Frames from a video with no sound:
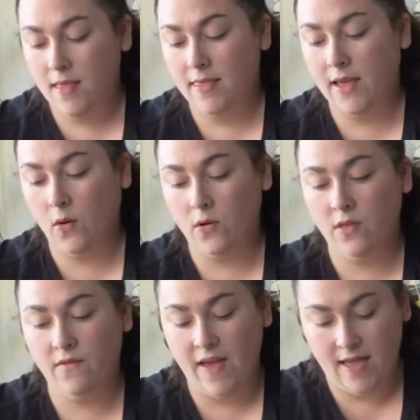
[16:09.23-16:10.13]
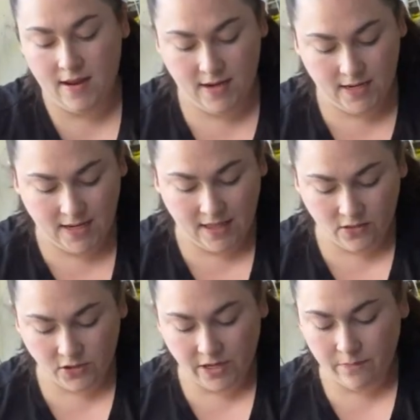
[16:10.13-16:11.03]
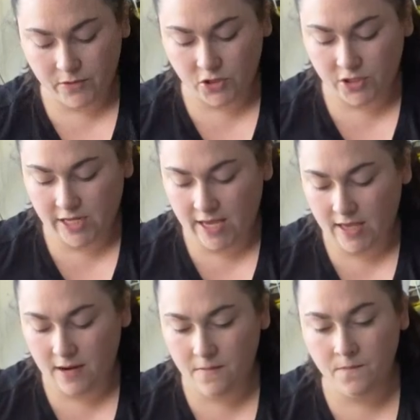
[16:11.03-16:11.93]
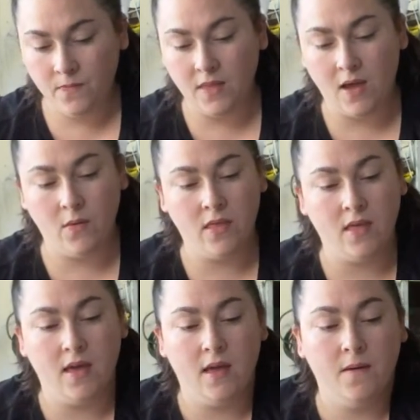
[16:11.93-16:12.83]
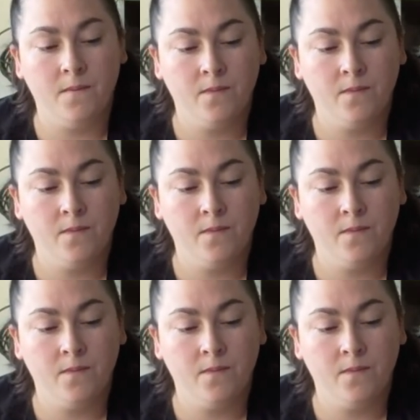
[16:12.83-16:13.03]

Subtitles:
they go to the vet and need to get their temperature taken. That way they